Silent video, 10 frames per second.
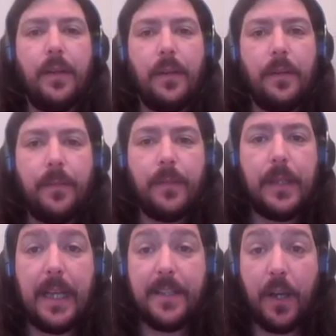As a
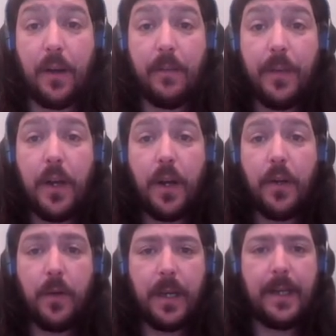convener, you can
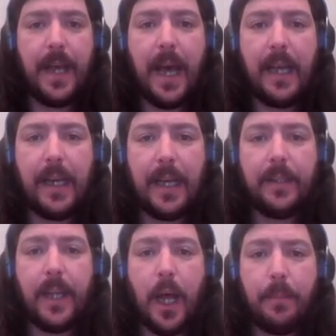highlight up to
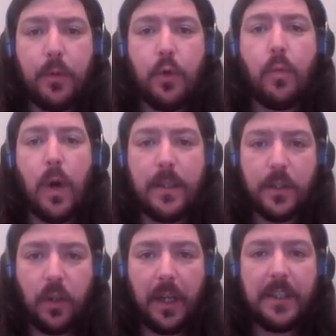one
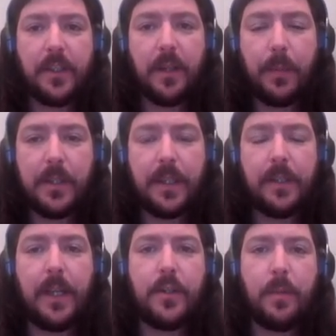solicited presentation
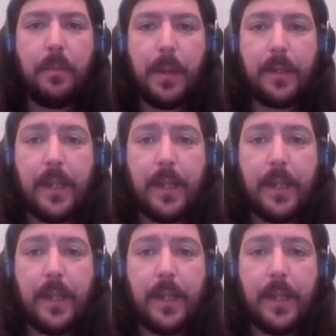per time block.